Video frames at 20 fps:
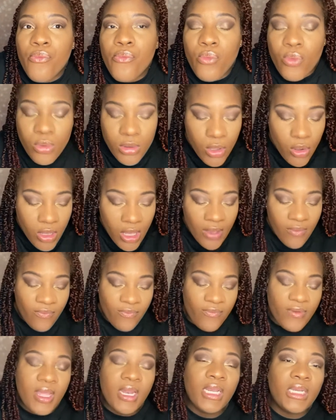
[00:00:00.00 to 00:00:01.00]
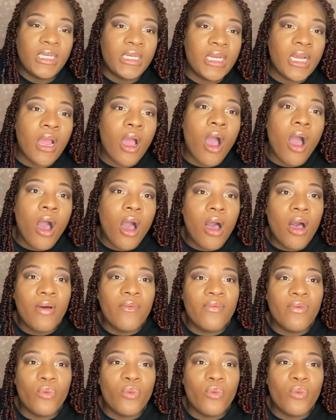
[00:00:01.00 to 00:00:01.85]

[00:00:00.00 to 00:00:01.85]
you can finish it off